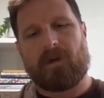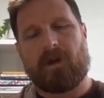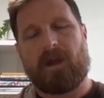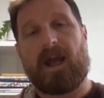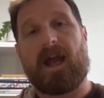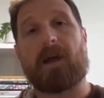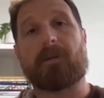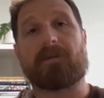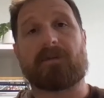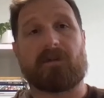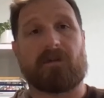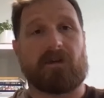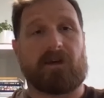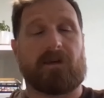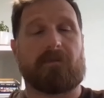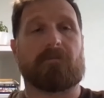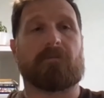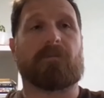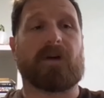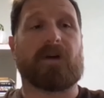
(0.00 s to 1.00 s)
Absolutely,
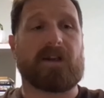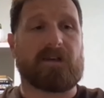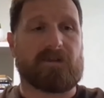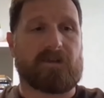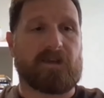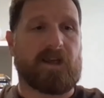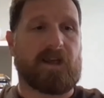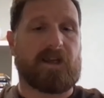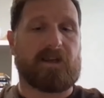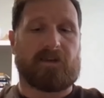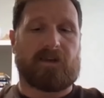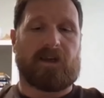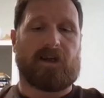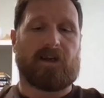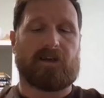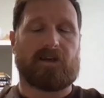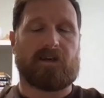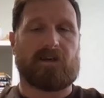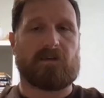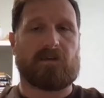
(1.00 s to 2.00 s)
but saying
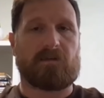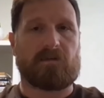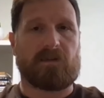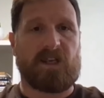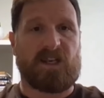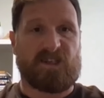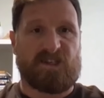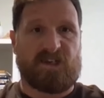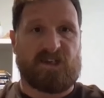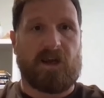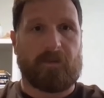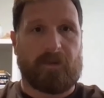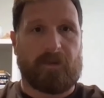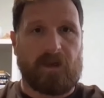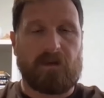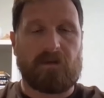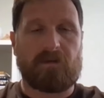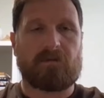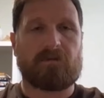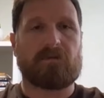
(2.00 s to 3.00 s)
that, it's
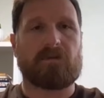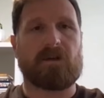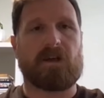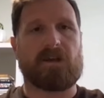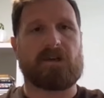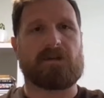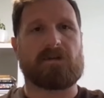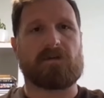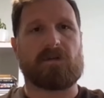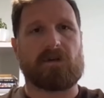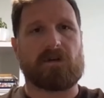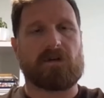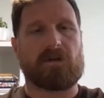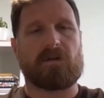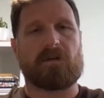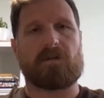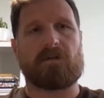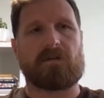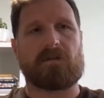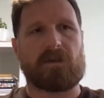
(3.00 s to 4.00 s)
coming. It's not.
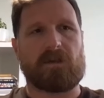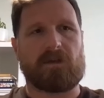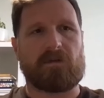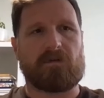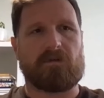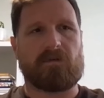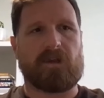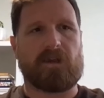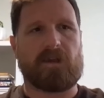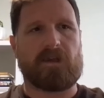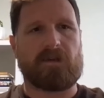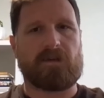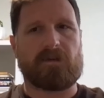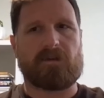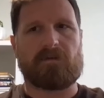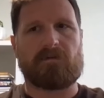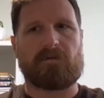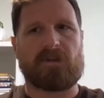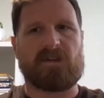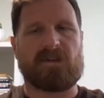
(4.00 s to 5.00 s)

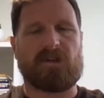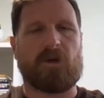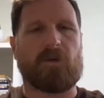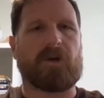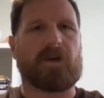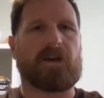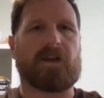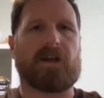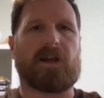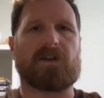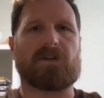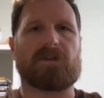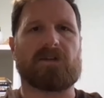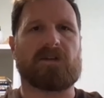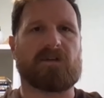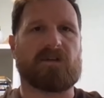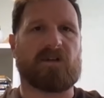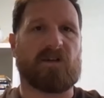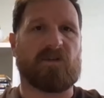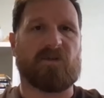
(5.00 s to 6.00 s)
There's no indication
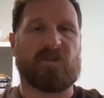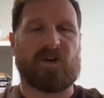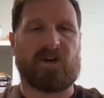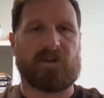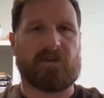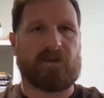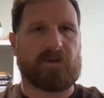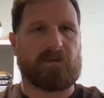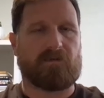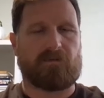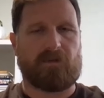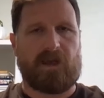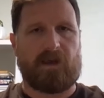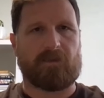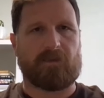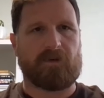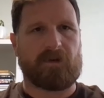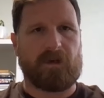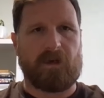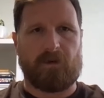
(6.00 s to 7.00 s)
so far that
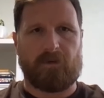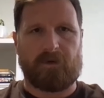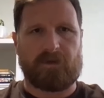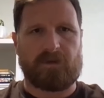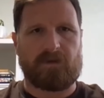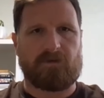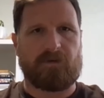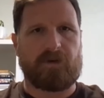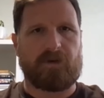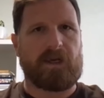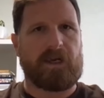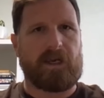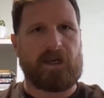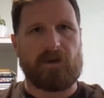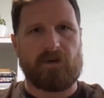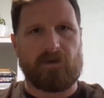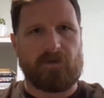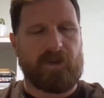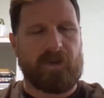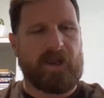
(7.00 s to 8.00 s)
Apple are going to renege
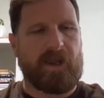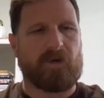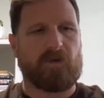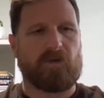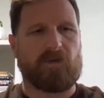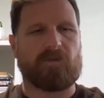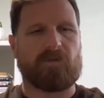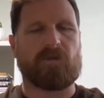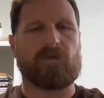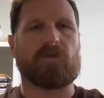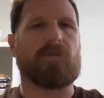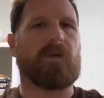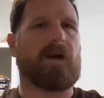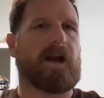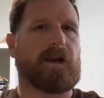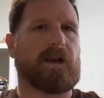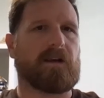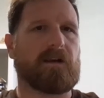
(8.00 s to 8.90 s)
on that or pull back